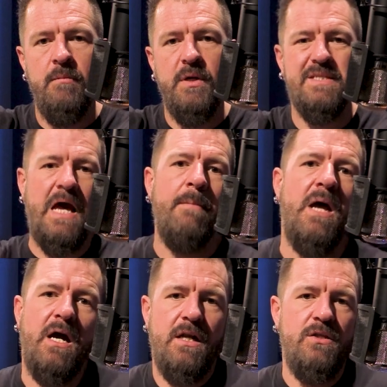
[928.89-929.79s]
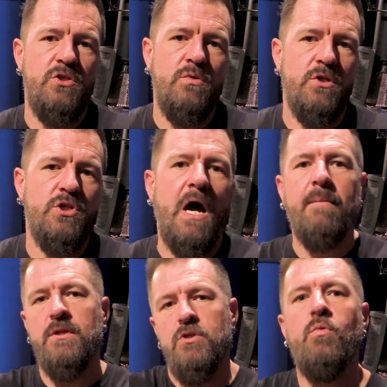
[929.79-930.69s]
Because I'm not going to do the
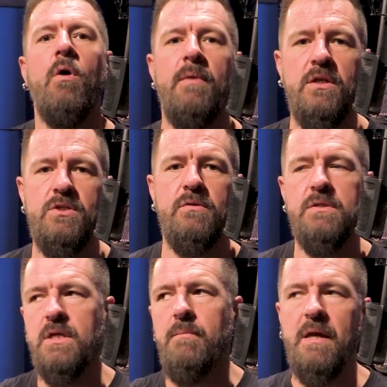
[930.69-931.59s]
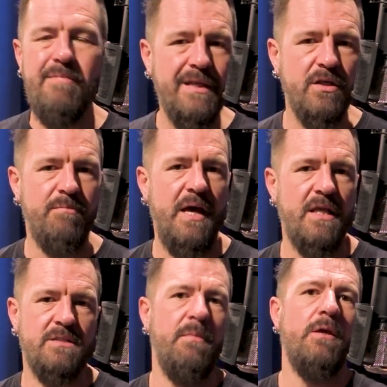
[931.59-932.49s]
job that you want me to do. And it's going to make me look
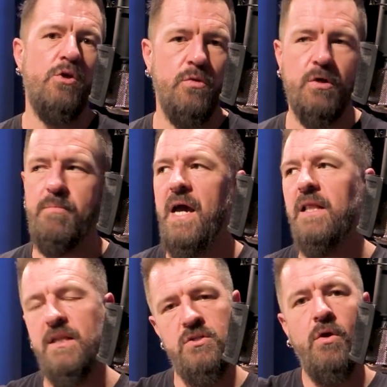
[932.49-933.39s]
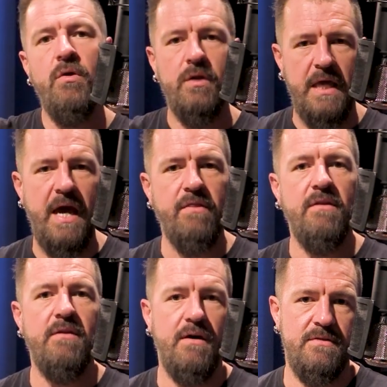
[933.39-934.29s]
bad. It's going to make you look bad. Let's go to the cat
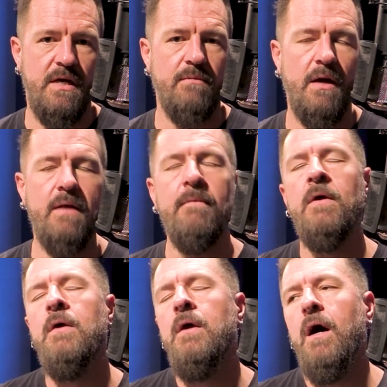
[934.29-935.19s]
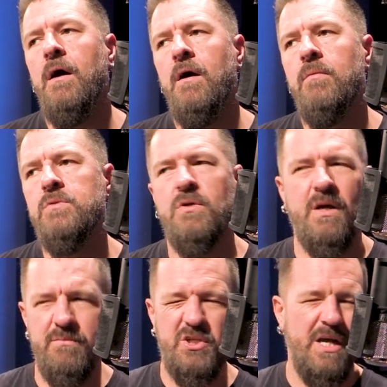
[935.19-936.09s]
that does that, right? Um, so
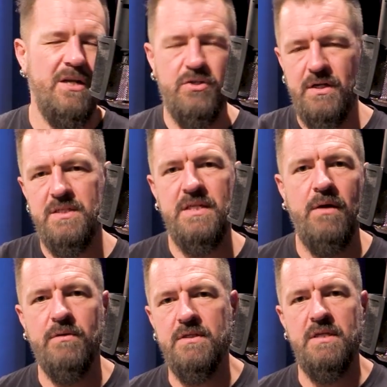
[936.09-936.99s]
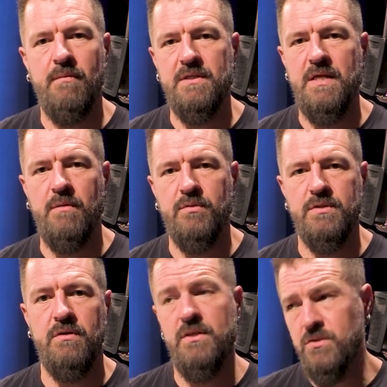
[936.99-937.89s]
I'm just kind of trying to stay with the same
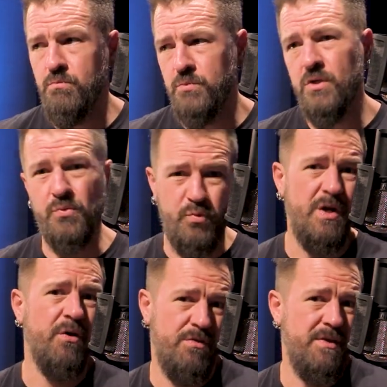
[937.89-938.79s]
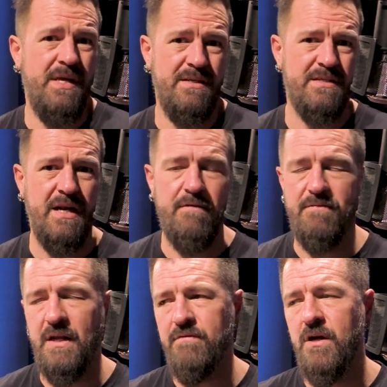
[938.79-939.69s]
examples here. These are these are real things that
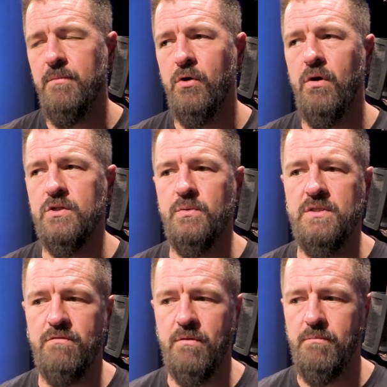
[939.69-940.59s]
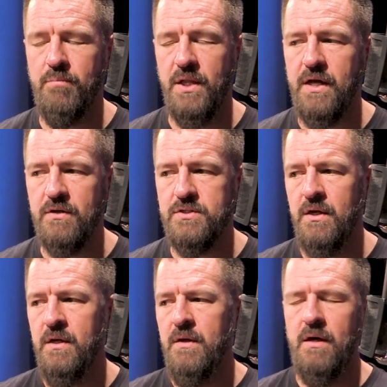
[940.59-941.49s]
I've that I've come across with different players,
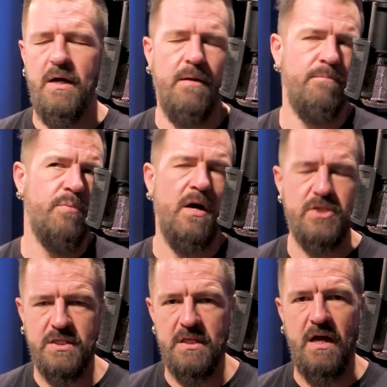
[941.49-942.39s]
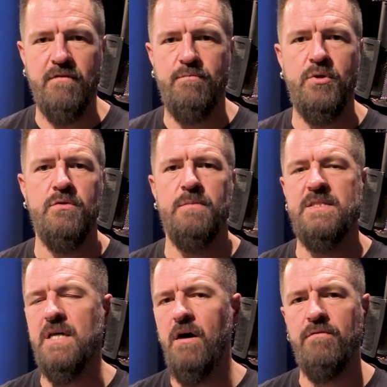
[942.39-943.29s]
uh, projects that I've produced
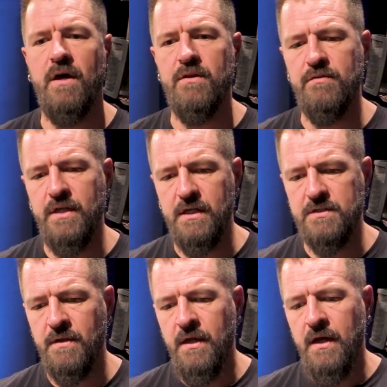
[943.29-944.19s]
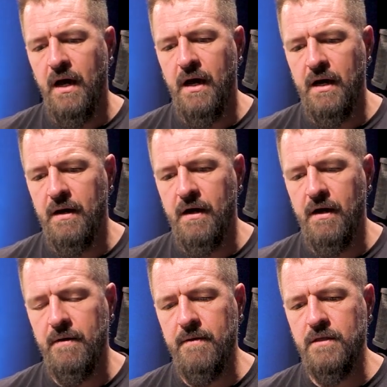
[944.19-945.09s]
myself, other things.
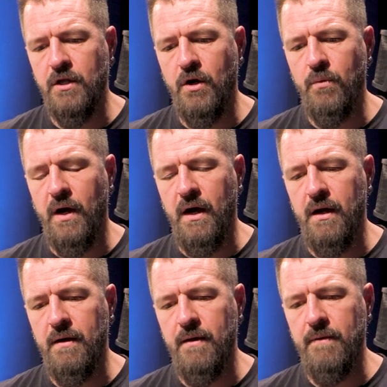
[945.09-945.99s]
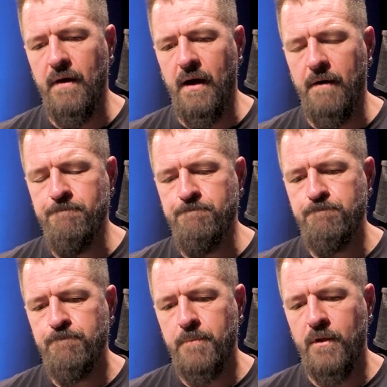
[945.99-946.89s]
Uh, you know, uh, um,
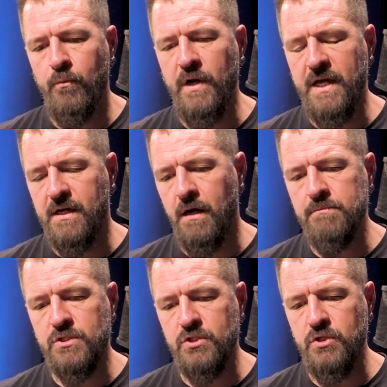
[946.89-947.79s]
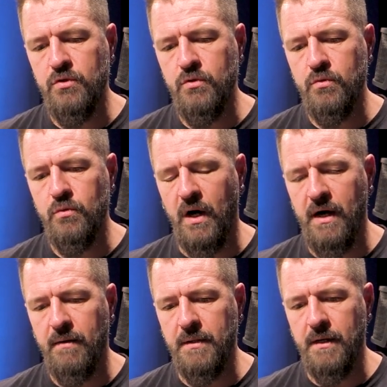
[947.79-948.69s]
when it comes to
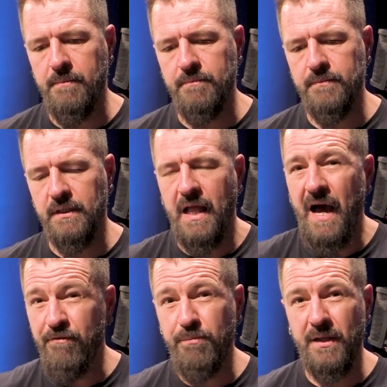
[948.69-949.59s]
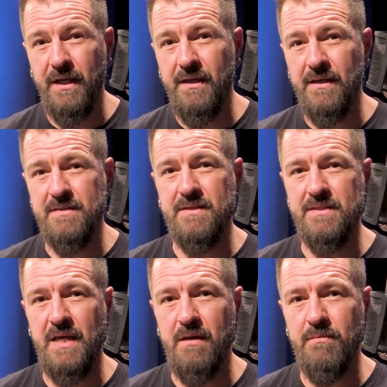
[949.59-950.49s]
uh, um, live playing, it's the
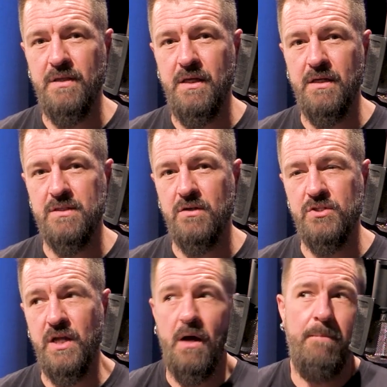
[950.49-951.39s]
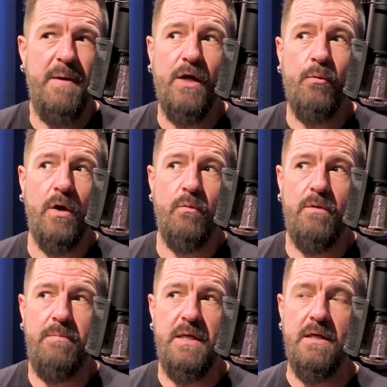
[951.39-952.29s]
same thing. It's understand. A big one
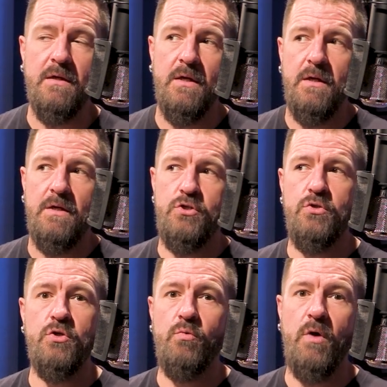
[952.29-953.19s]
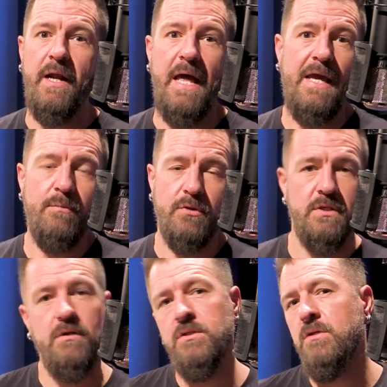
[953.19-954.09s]
would be: do you run
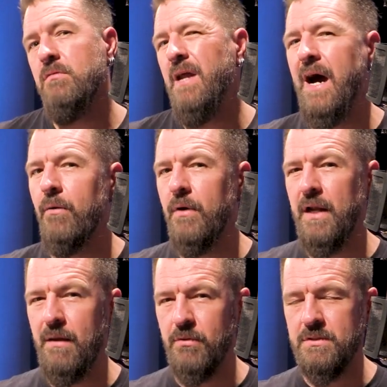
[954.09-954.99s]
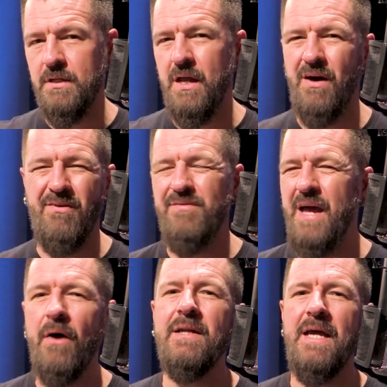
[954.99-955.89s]
Ableton or do you not run Ableton? Now
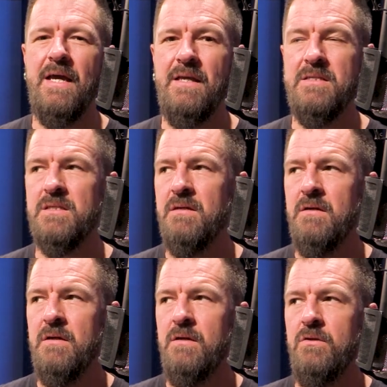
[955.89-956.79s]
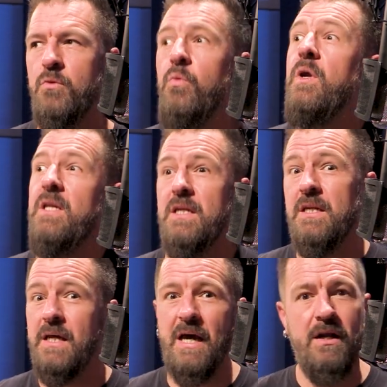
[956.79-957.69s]
nowadays. You really
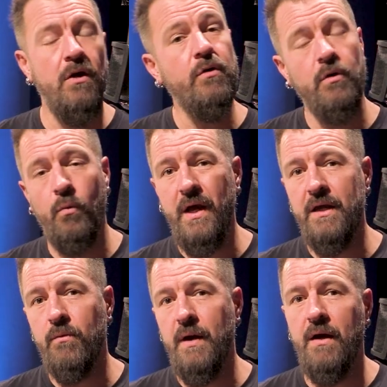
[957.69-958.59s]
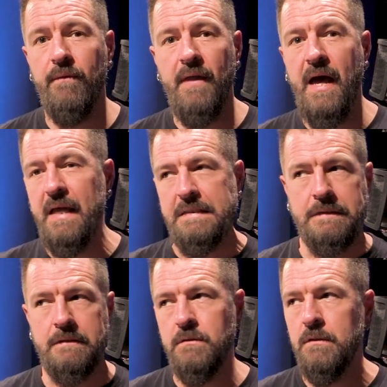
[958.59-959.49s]
need to kind of know your way around
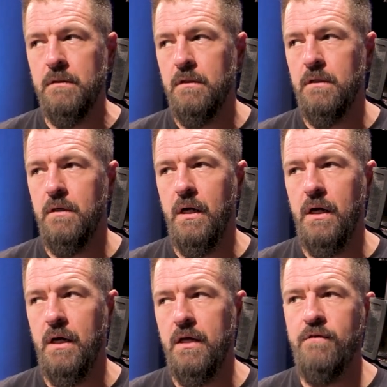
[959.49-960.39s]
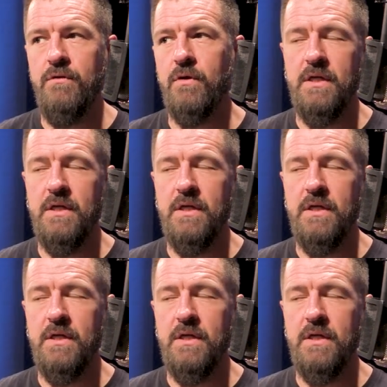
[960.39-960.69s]
that uh, if you're